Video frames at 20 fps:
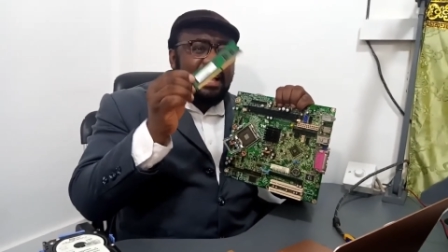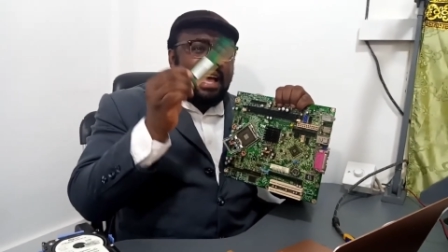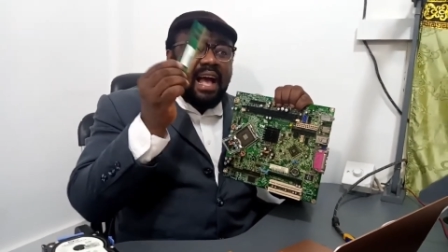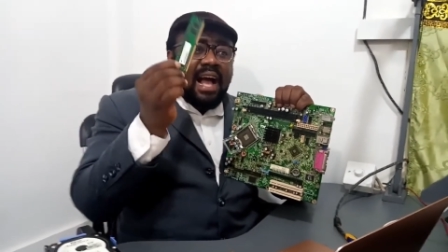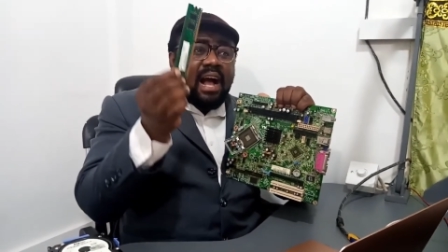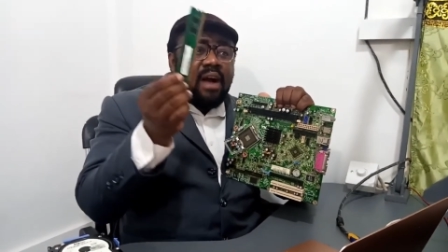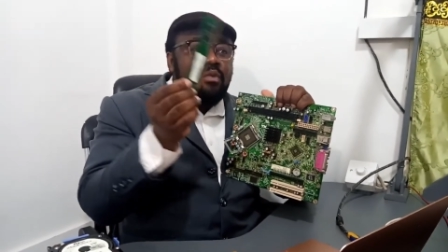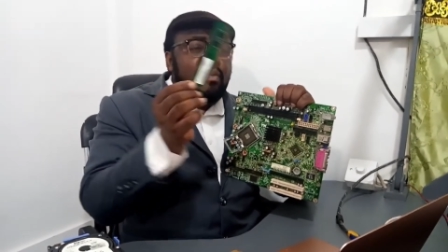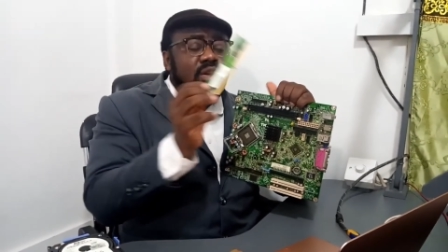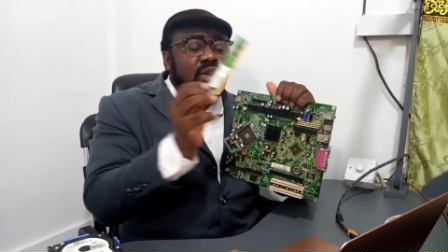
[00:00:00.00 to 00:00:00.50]

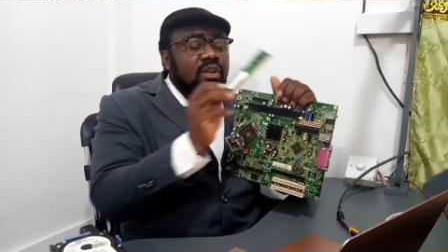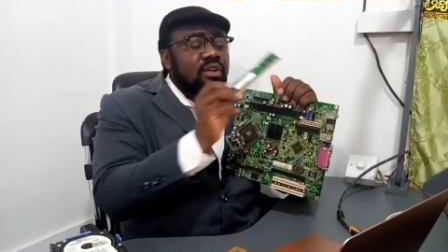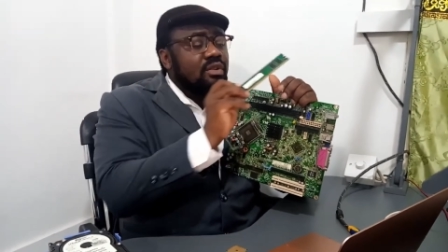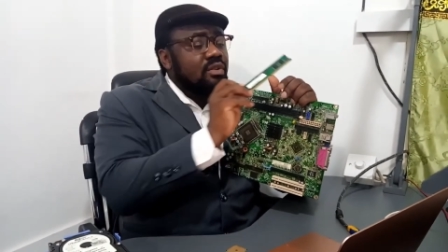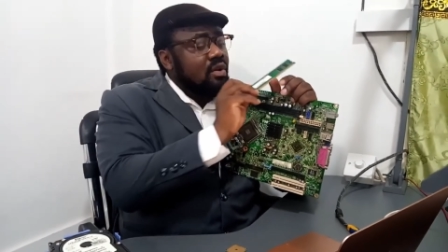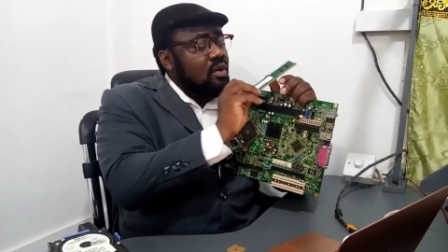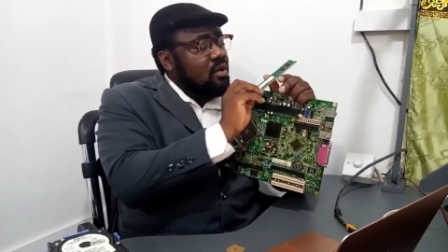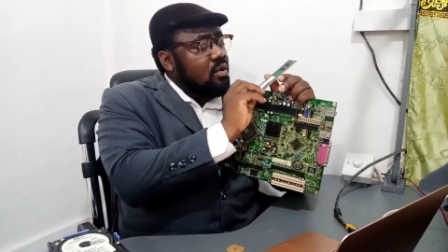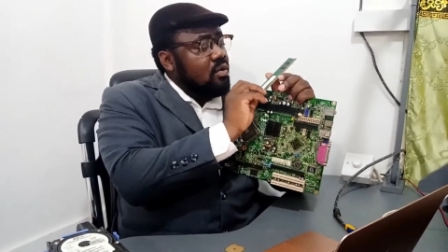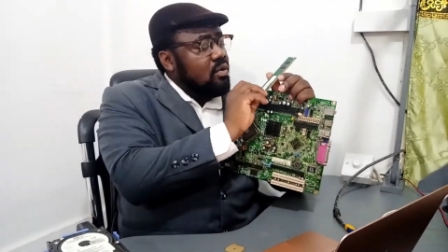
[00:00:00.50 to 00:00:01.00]
How will you
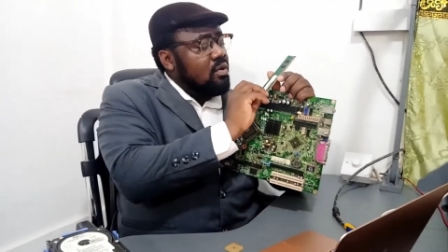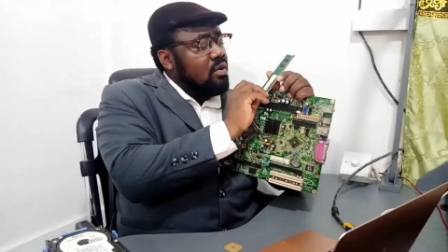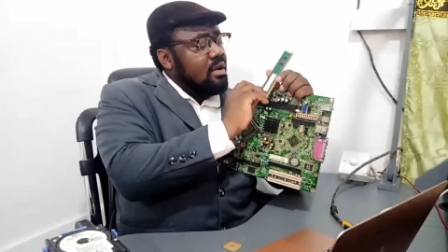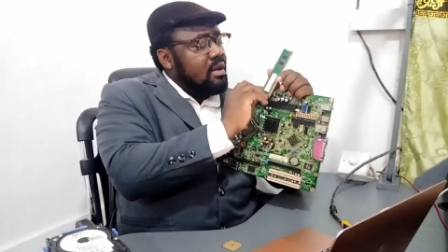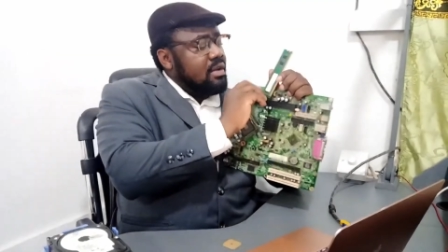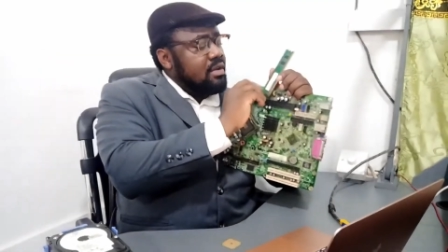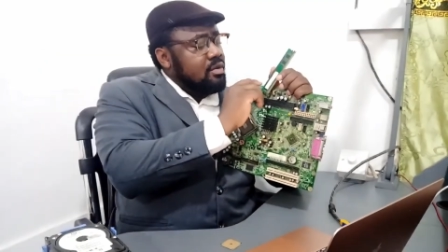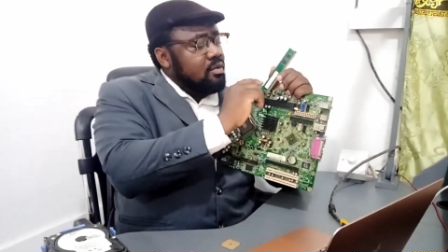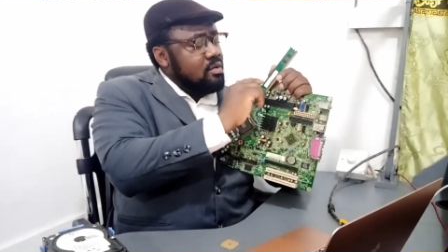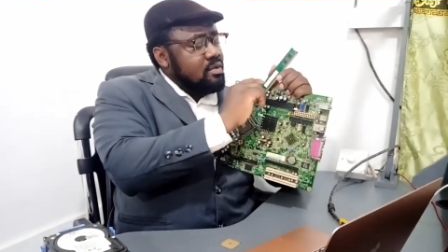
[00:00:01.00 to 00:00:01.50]
know?
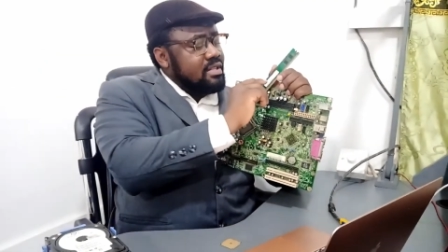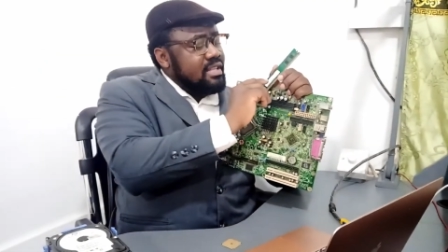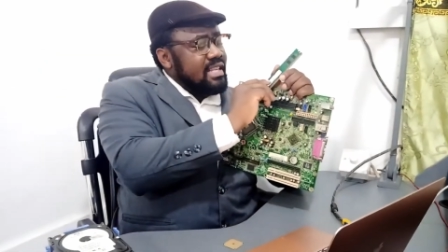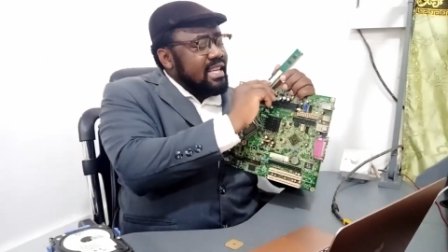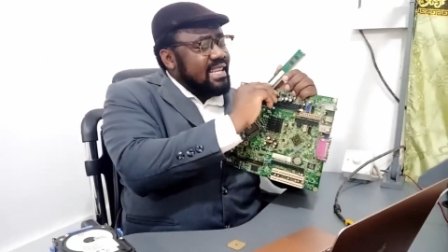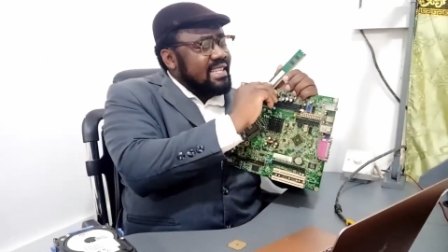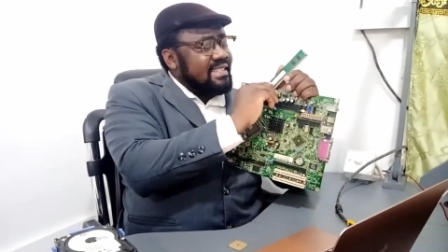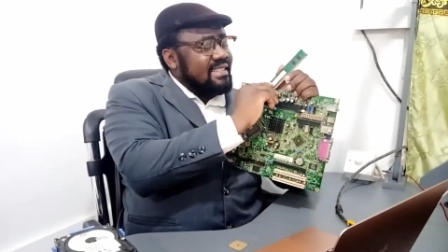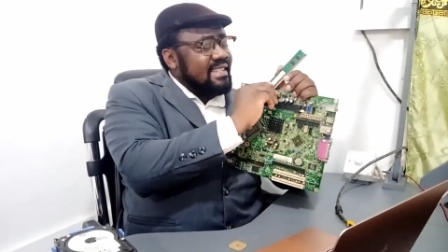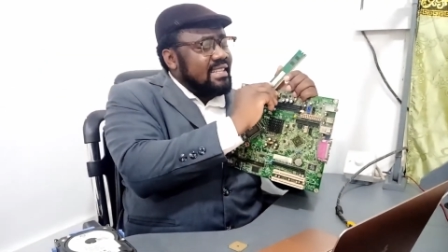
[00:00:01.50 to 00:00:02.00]
You see
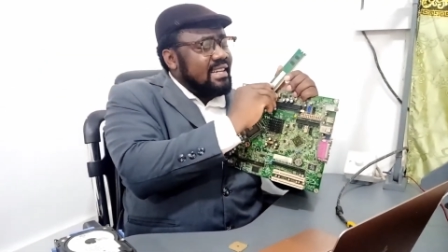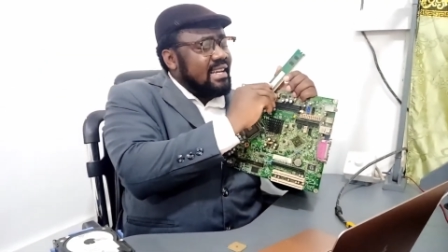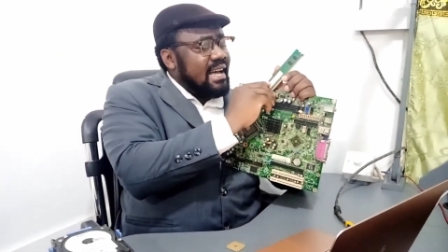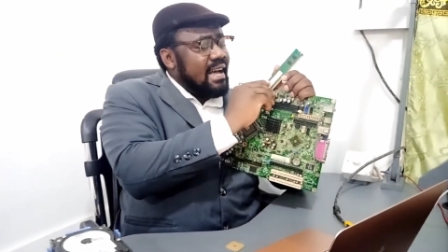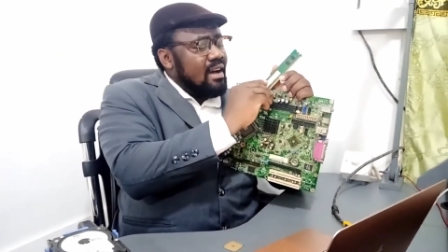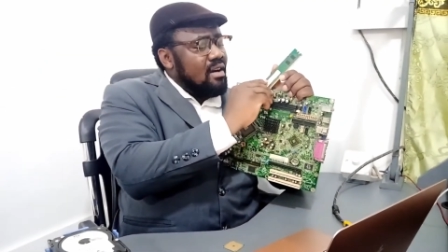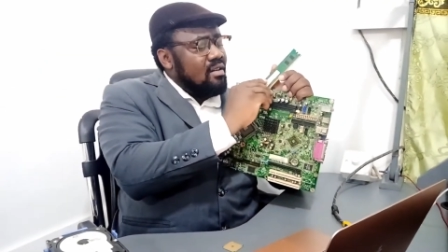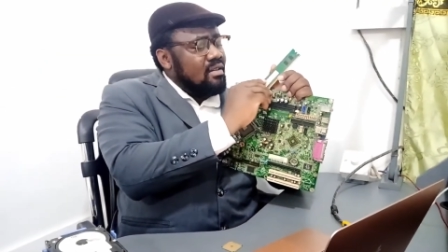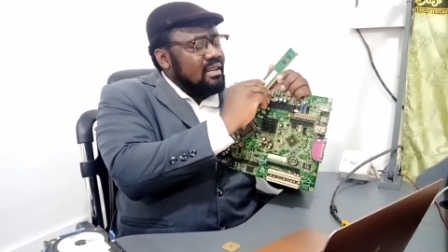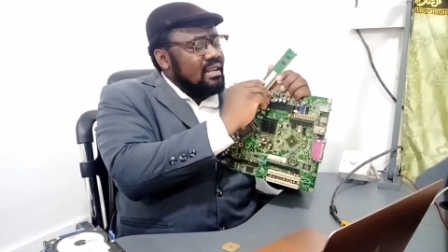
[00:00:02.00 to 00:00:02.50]
a
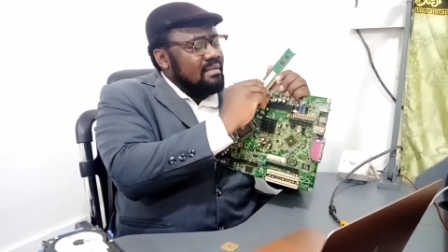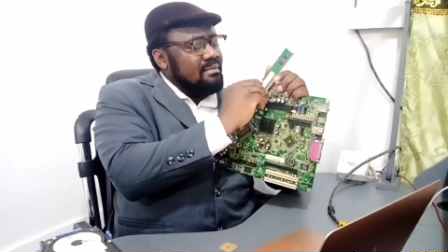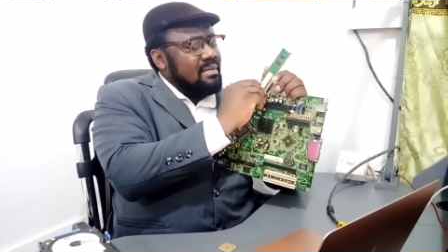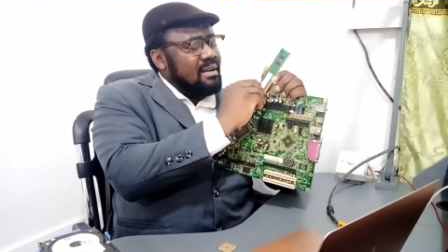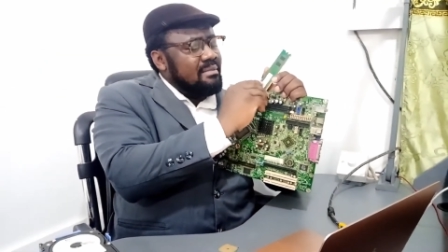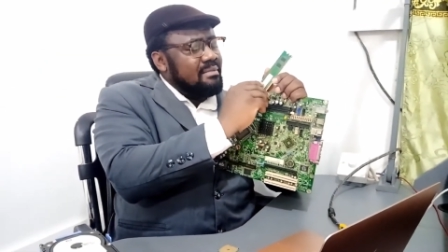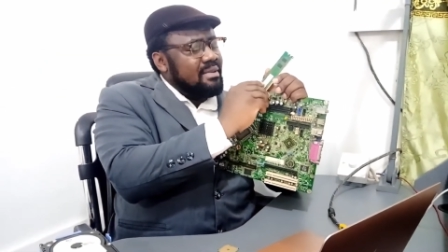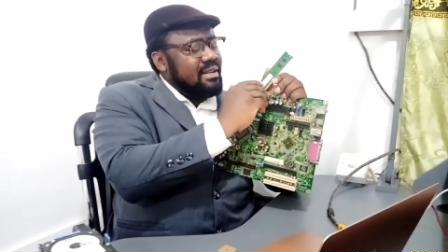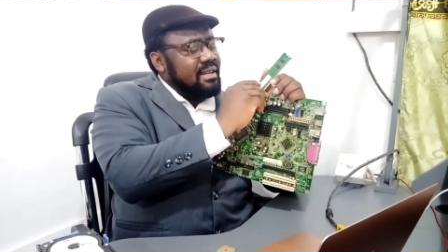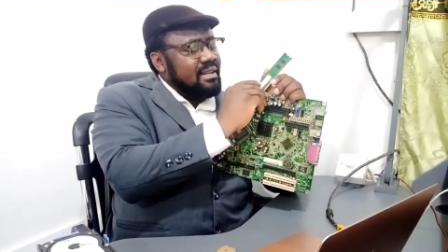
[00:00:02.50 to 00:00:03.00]
sticker on the
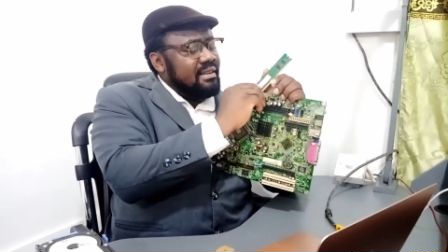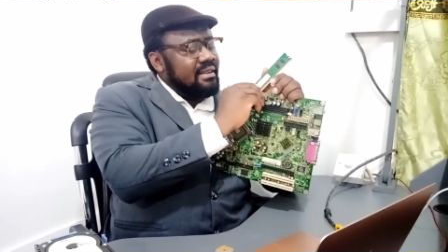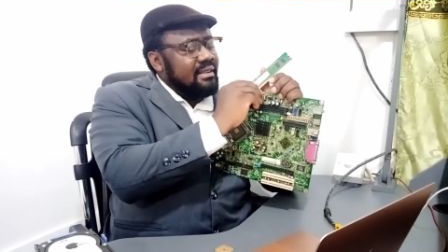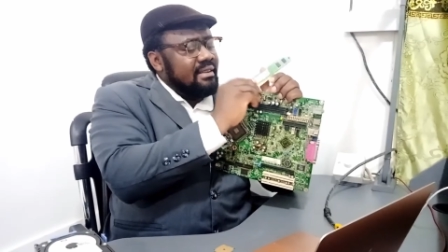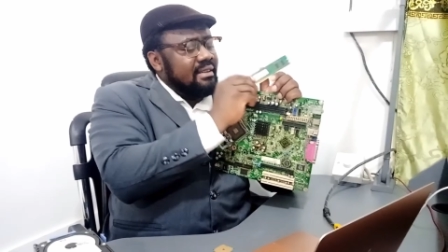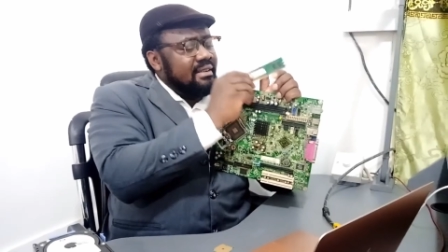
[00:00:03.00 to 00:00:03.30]
memory,